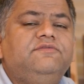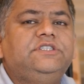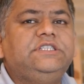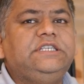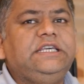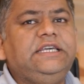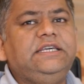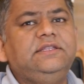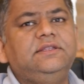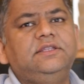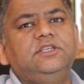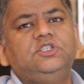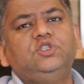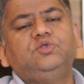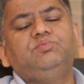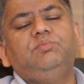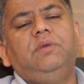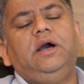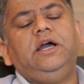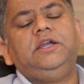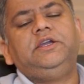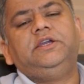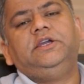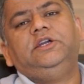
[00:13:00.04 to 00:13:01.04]
seen this
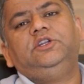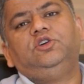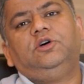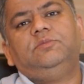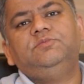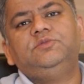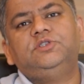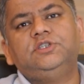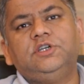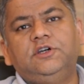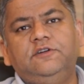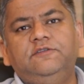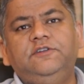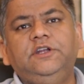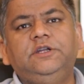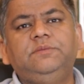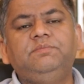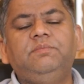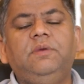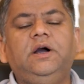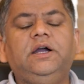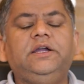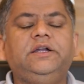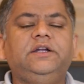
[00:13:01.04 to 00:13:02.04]
market, observed
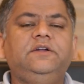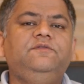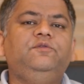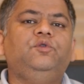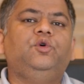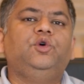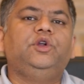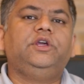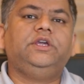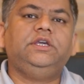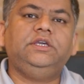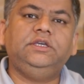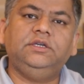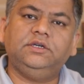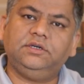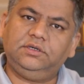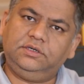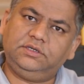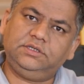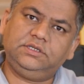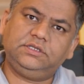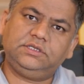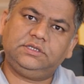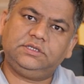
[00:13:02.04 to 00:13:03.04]
it market for
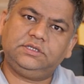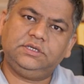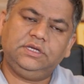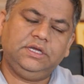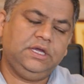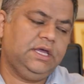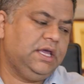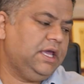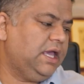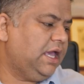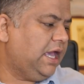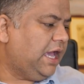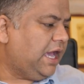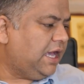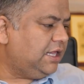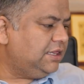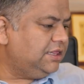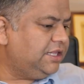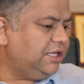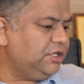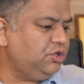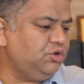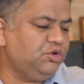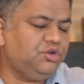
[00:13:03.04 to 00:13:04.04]
years,
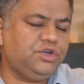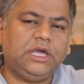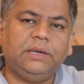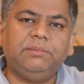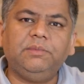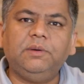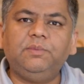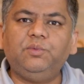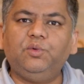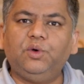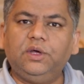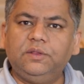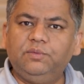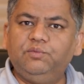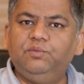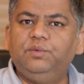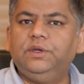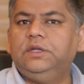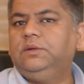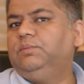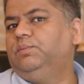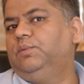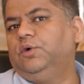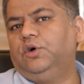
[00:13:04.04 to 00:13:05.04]
and then you came up with
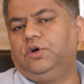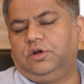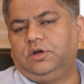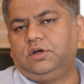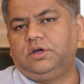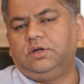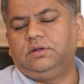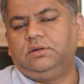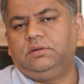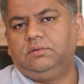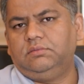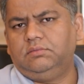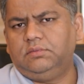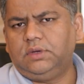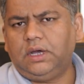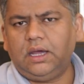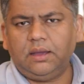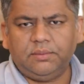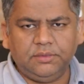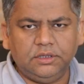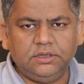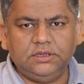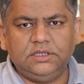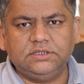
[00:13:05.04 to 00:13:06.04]
one book.
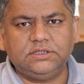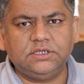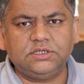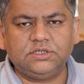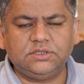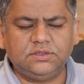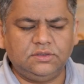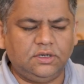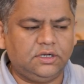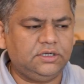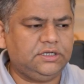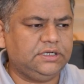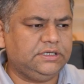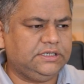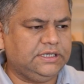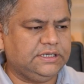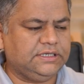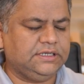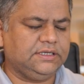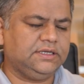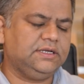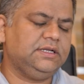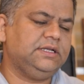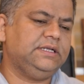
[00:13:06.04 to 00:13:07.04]
I mean, this is not a
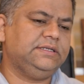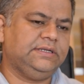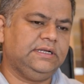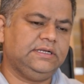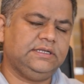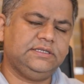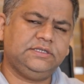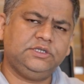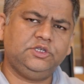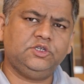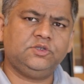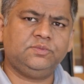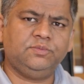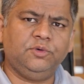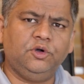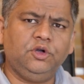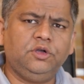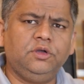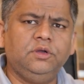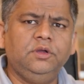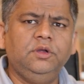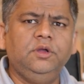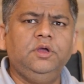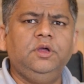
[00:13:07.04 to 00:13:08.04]
technical analysis
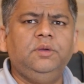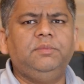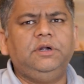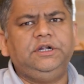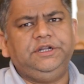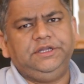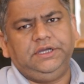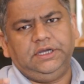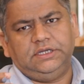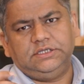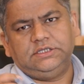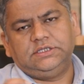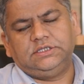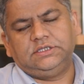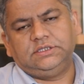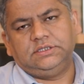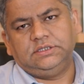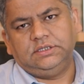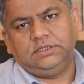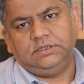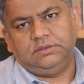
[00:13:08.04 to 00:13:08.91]
book, but yes,